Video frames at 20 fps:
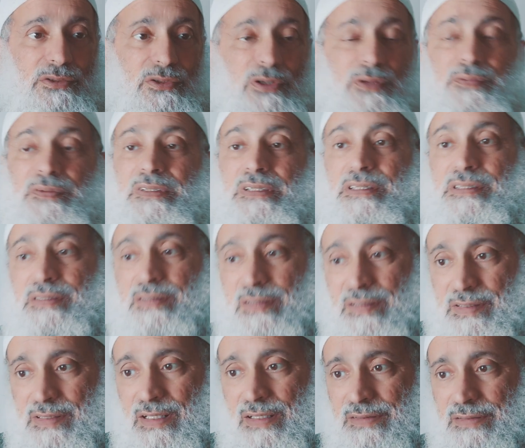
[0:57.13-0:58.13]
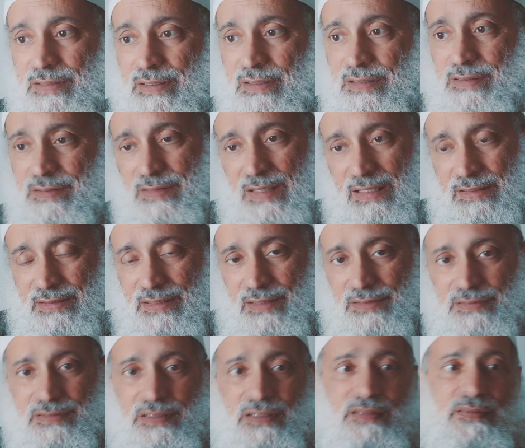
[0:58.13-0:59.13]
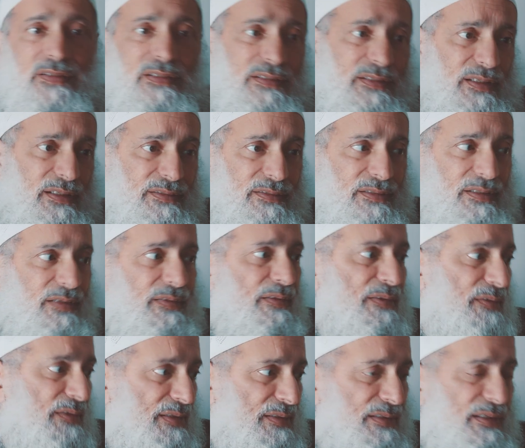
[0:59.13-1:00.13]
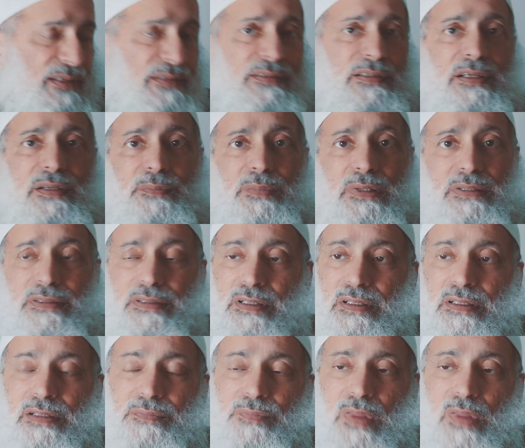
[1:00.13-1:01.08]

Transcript: So if it is this country, it's that country, this country, then this country. But